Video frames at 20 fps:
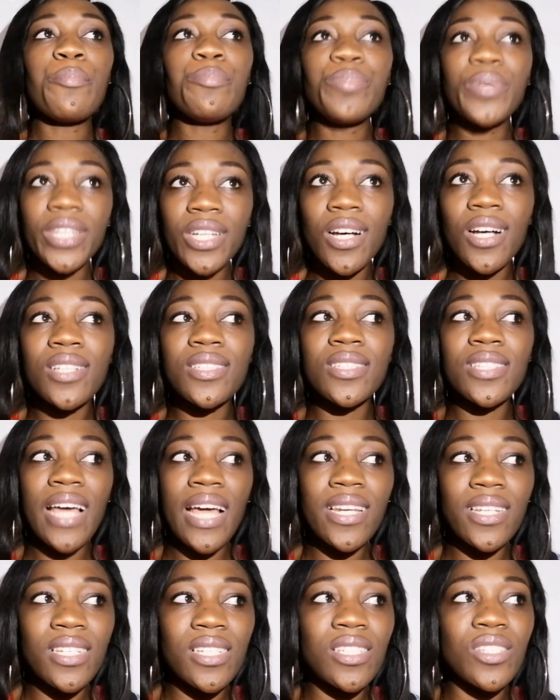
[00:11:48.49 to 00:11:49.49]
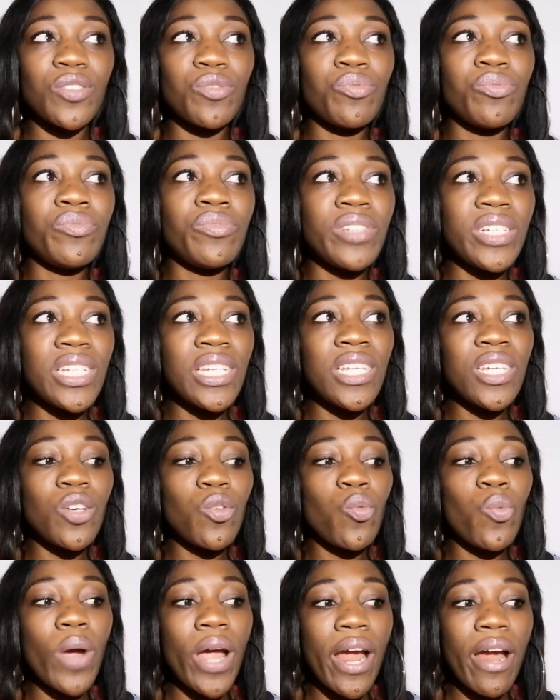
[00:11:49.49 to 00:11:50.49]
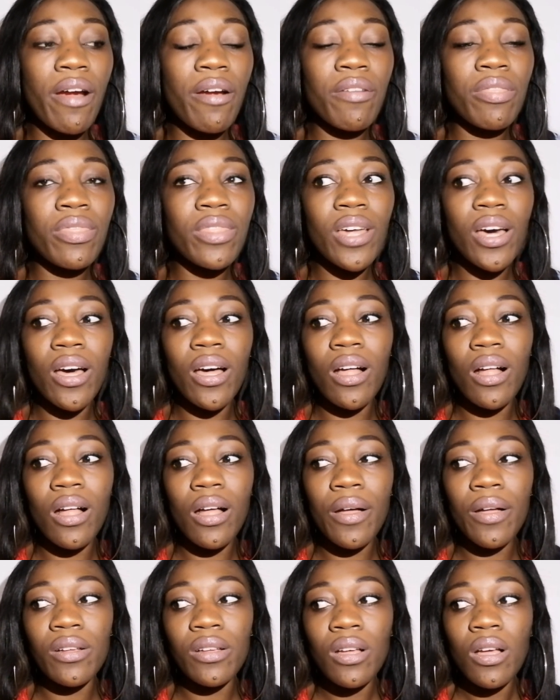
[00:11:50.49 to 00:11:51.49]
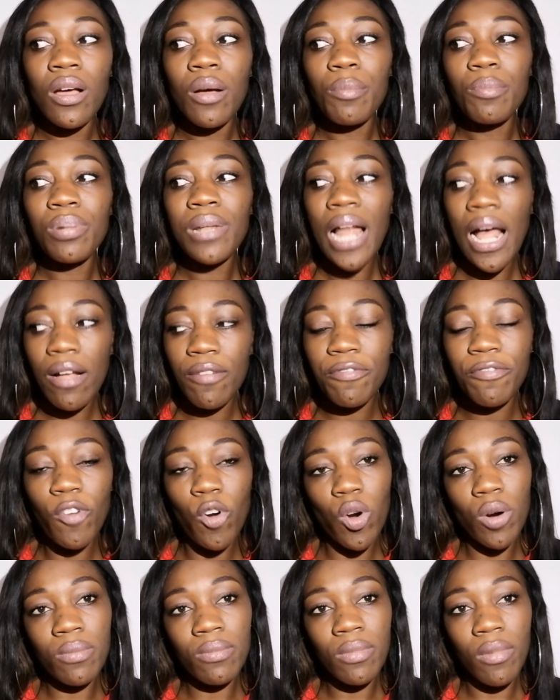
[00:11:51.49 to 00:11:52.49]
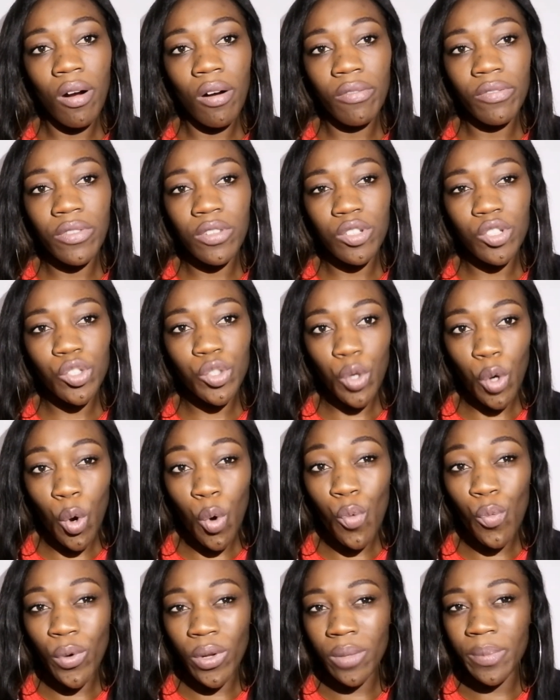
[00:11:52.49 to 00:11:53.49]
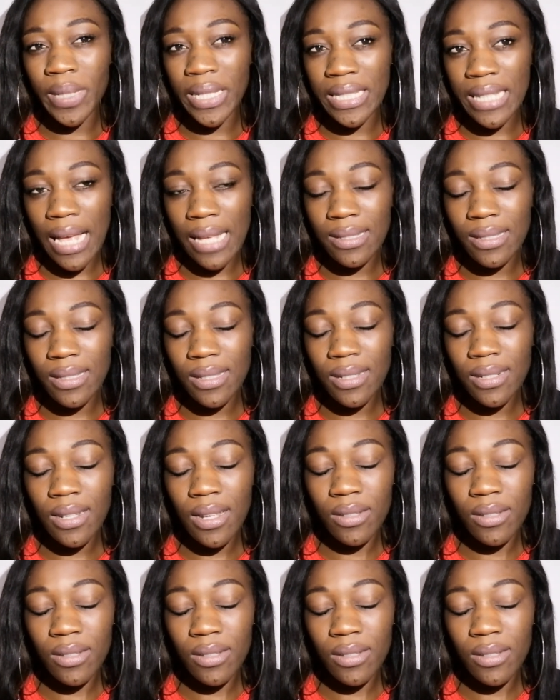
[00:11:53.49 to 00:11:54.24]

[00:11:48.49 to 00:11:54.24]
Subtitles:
because that is really where the platform of the show will be tested.